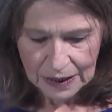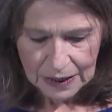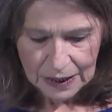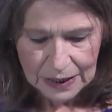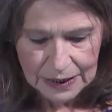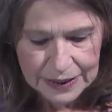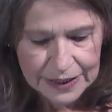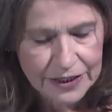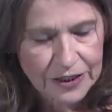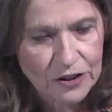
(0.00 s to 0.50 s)

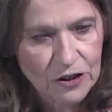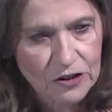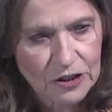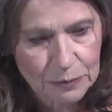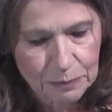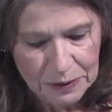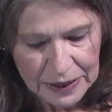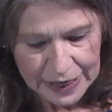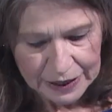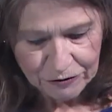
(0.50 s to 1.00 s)
Callisto's
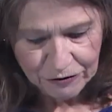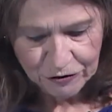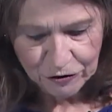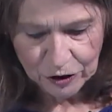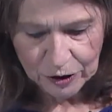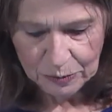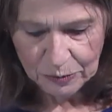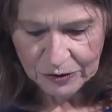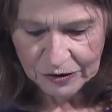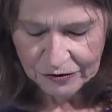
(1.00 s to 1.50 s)

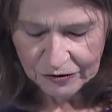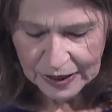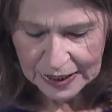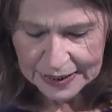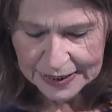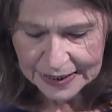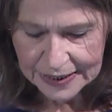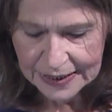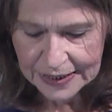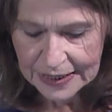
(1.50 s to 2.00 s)
platform
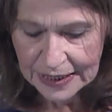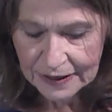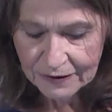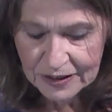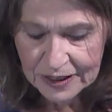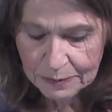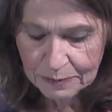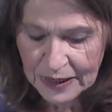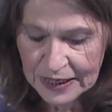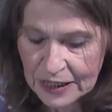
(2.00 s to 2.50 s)
provides a safe
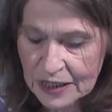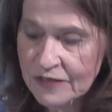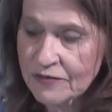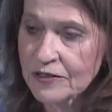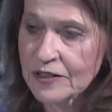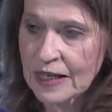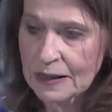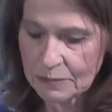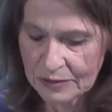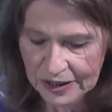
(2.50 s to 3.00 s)
space
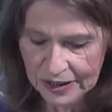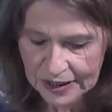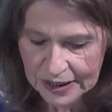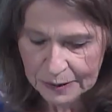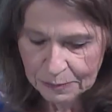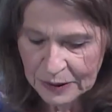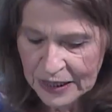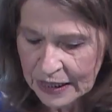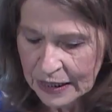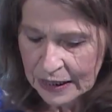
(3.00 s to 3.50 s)
for them to
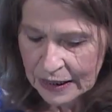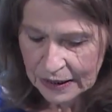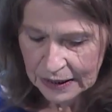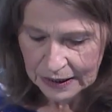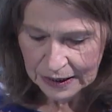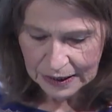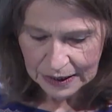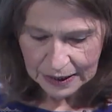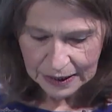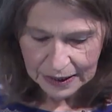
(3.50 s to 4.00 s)
speak
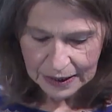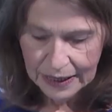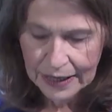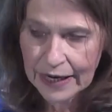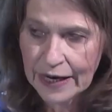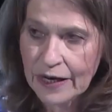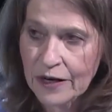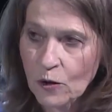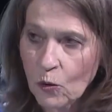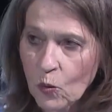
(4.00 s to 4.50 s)

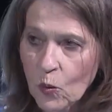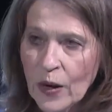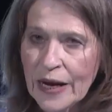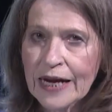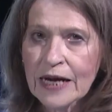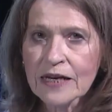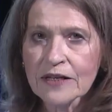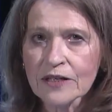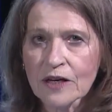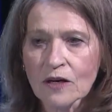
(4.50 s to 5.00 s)
and a
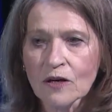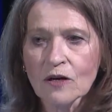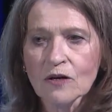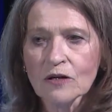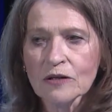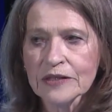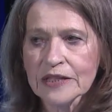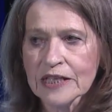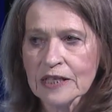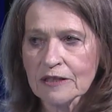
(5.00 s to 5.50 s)
way to
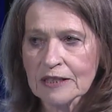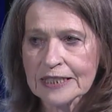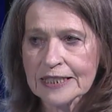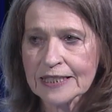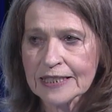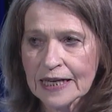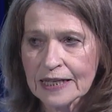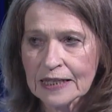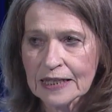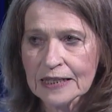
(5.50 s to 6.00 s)
hold their
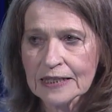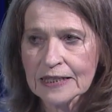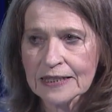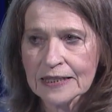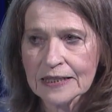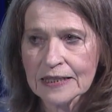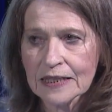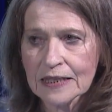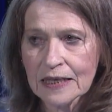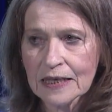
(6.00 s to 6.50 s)

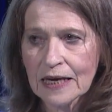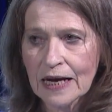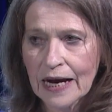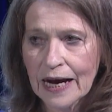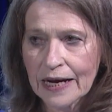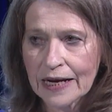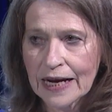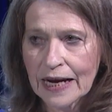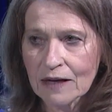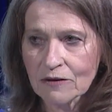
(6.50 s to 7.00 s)
assailants
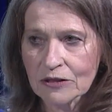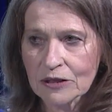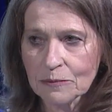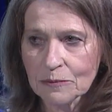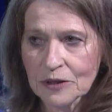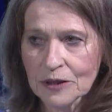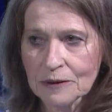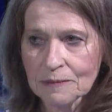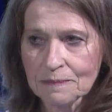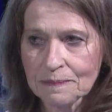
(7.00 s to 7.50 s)

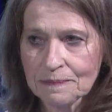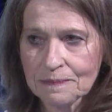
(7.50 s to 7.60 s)
accountable.